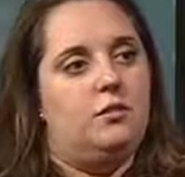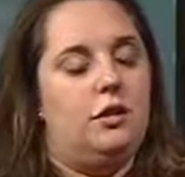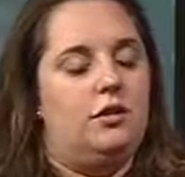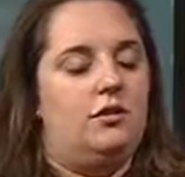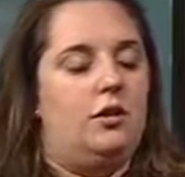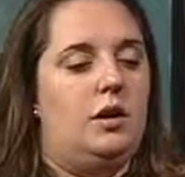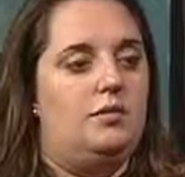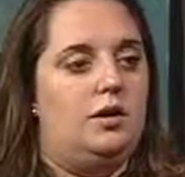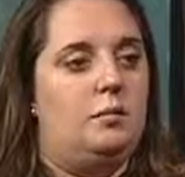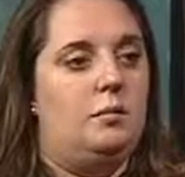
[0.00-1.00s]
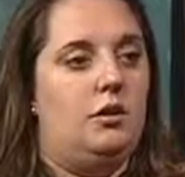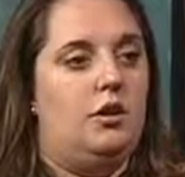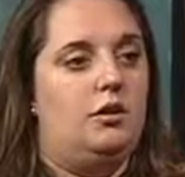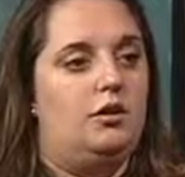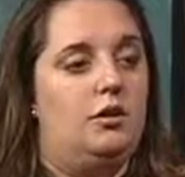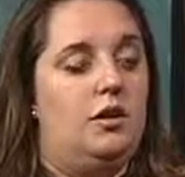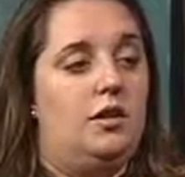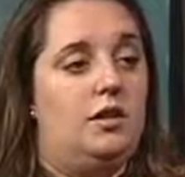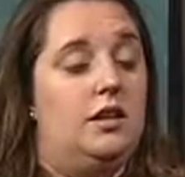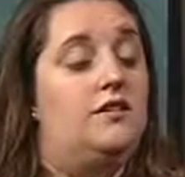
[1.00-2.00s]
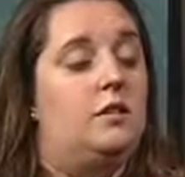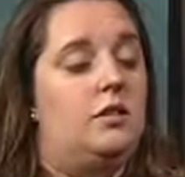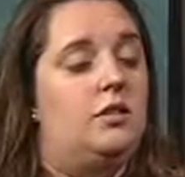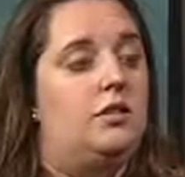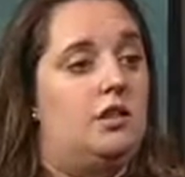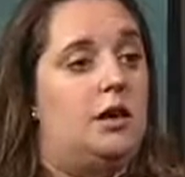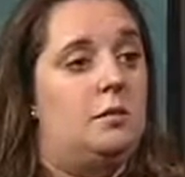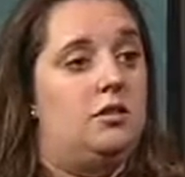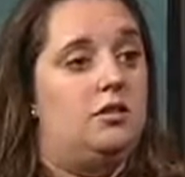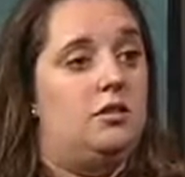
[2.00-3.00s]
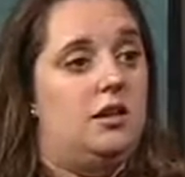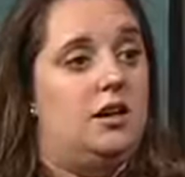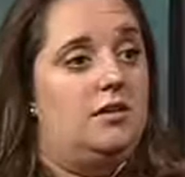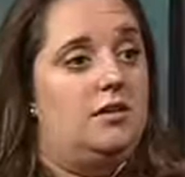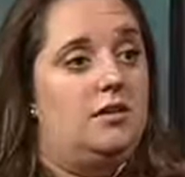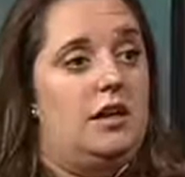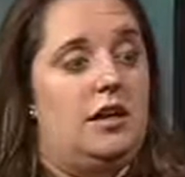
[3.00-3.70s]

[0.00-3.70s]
Yeah. We also have some called Living with Alzheimer's Disease,